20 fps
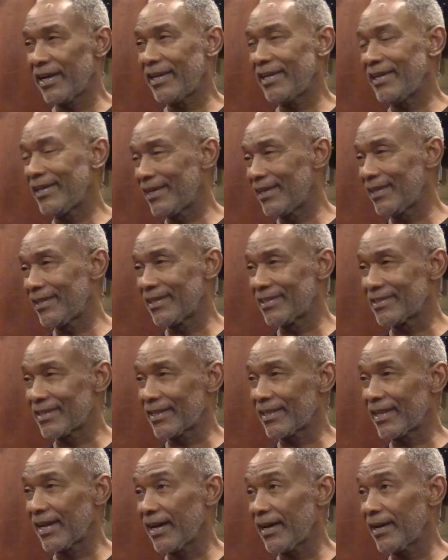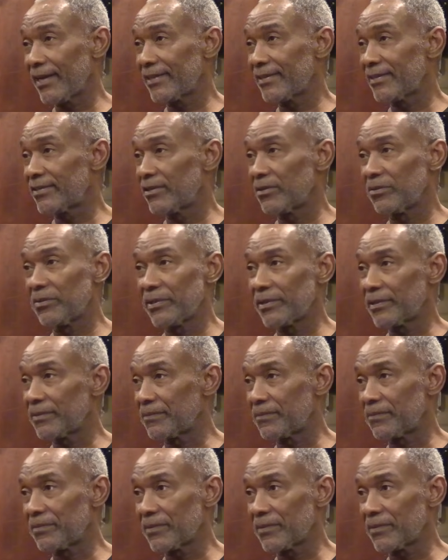educators at heart, so we